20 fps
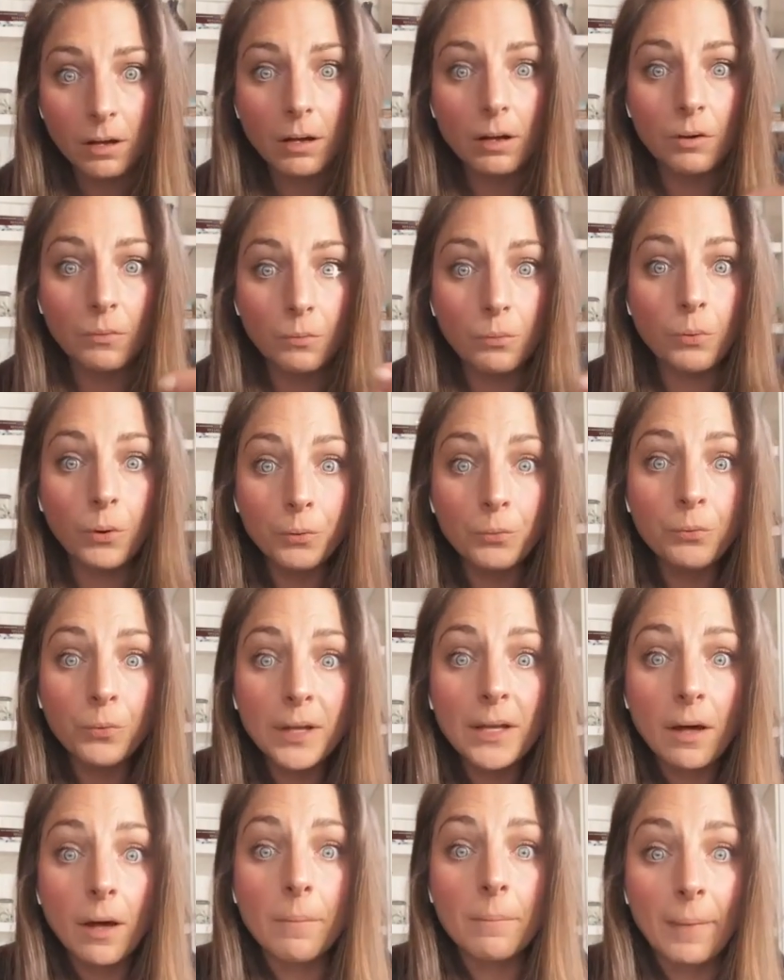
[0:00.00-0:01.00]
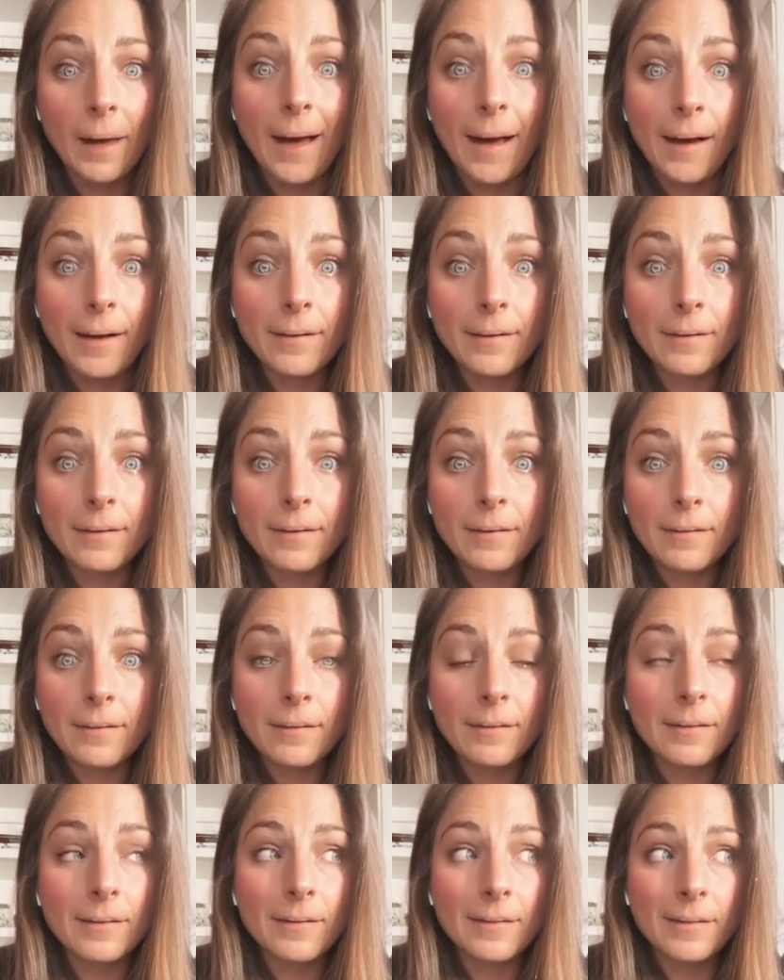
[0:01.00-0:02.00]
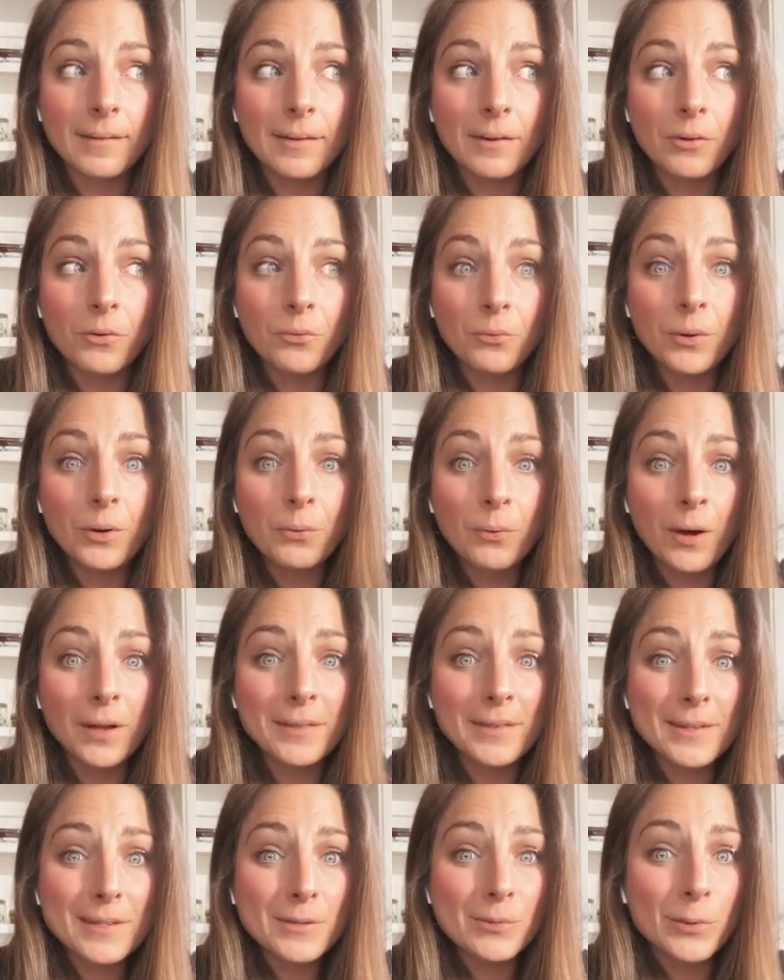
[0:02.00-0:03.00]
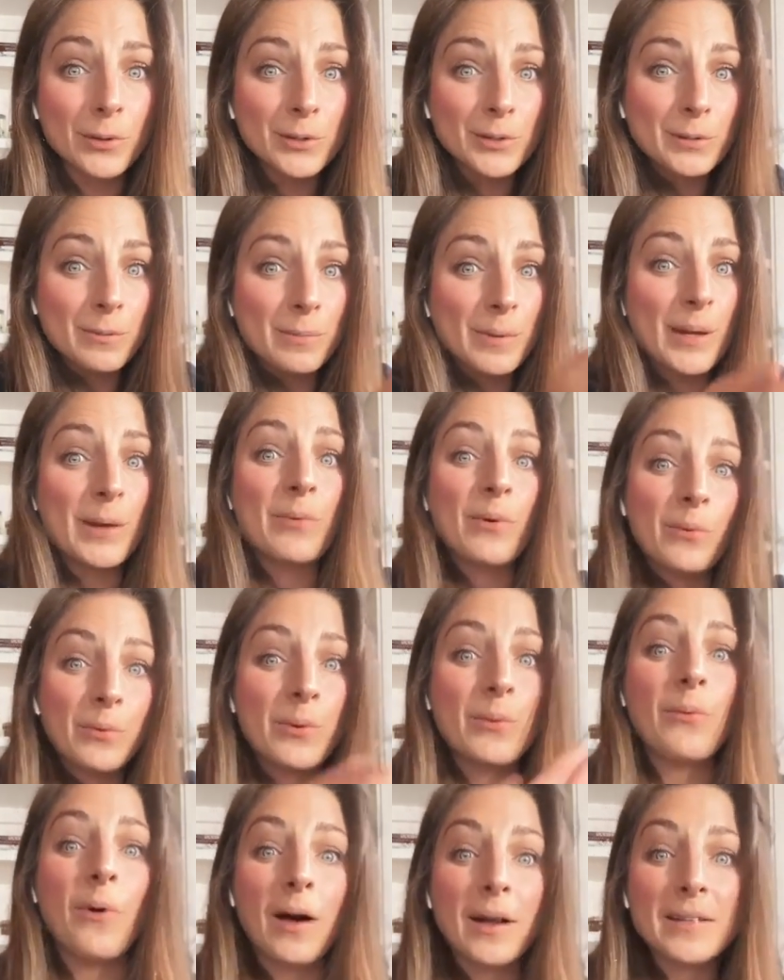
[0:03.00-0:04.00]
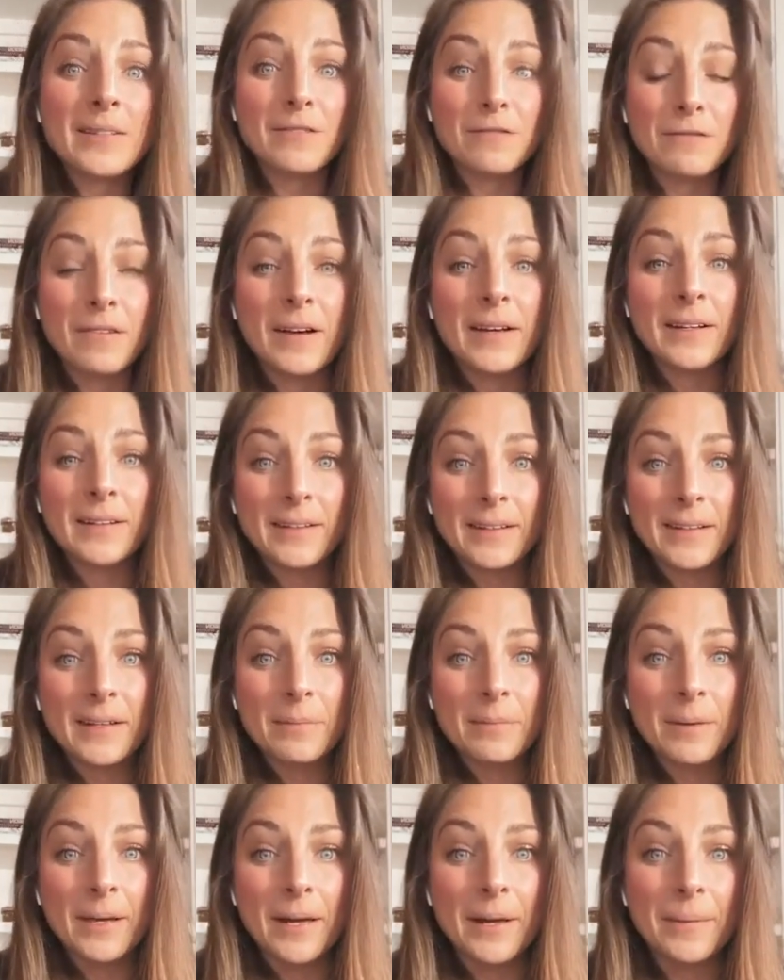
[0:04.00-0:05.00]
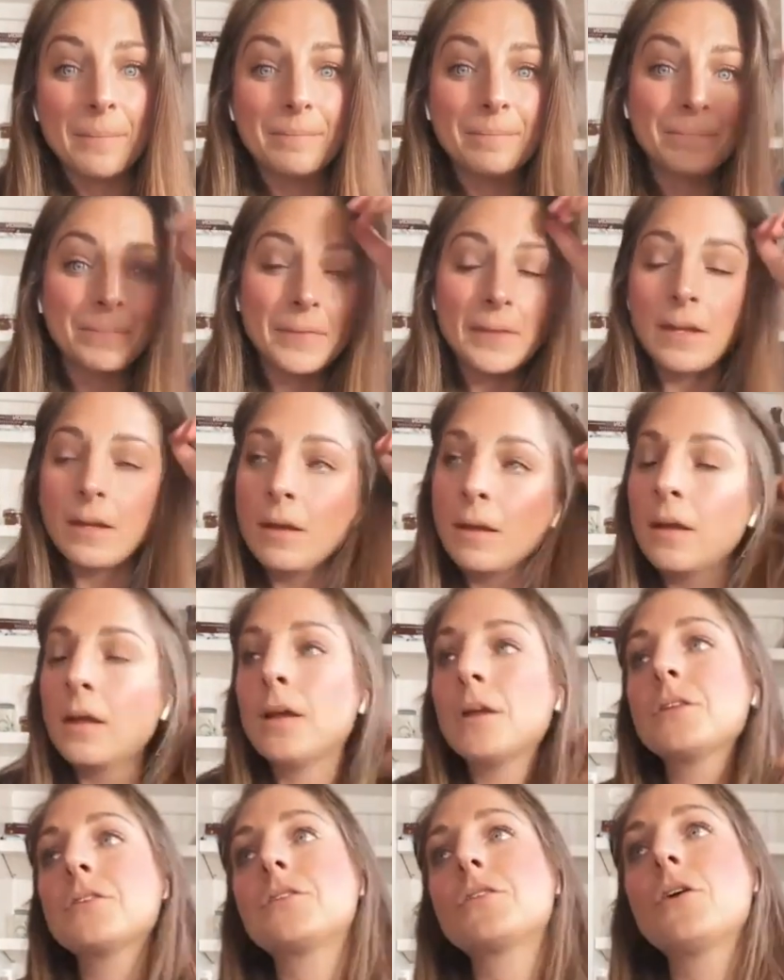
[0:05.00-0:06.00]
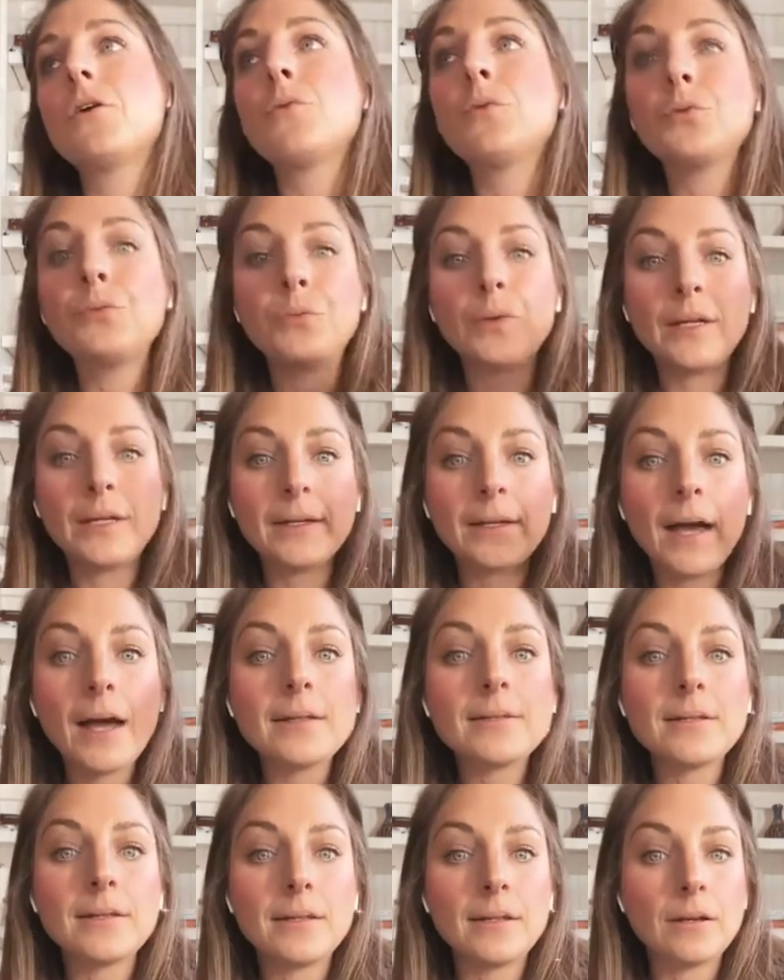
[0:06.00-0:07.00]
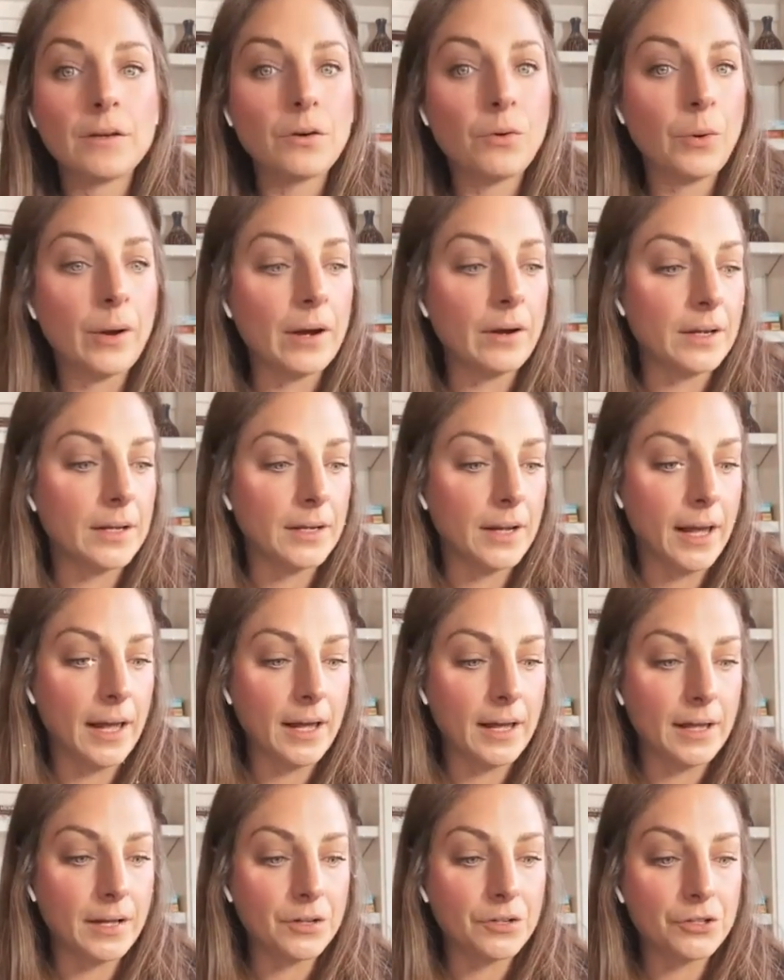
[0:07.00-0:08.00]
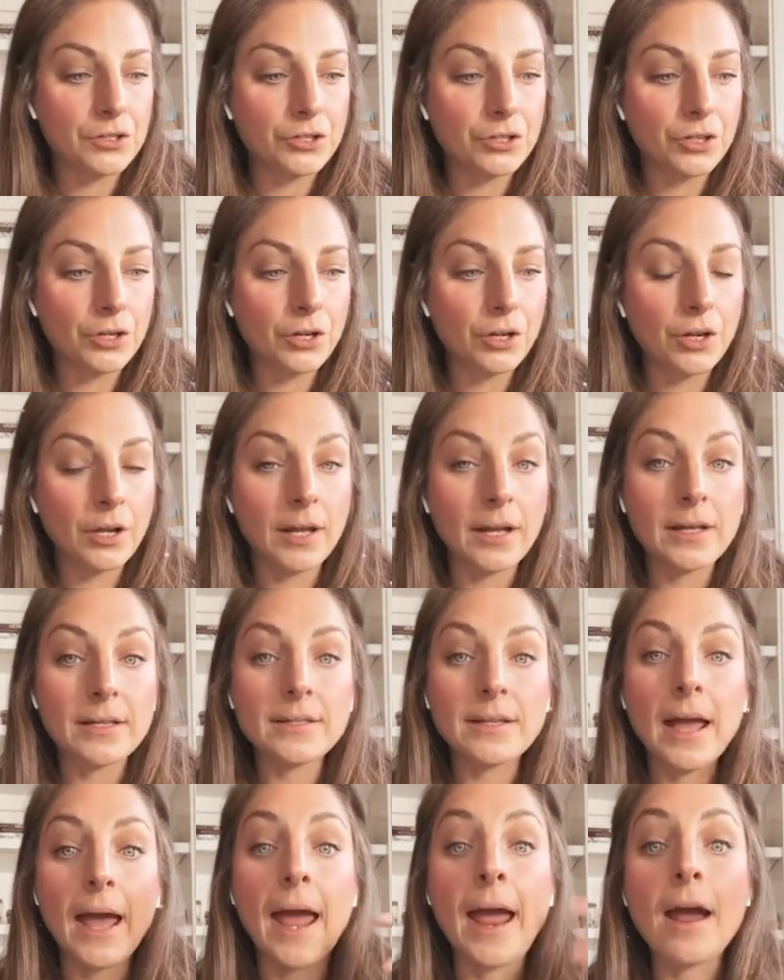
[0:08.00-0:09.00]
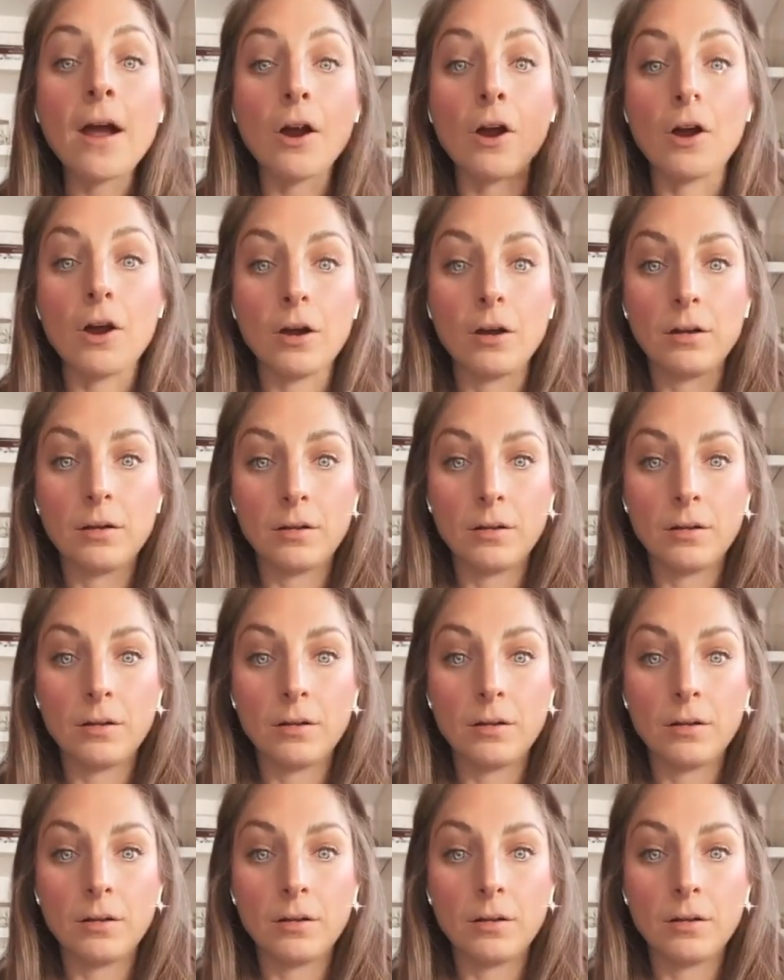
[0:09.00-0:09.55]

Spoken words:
when we come back, we want this world to be what we want it to finally be. So when we get to the Aquarian age, is air.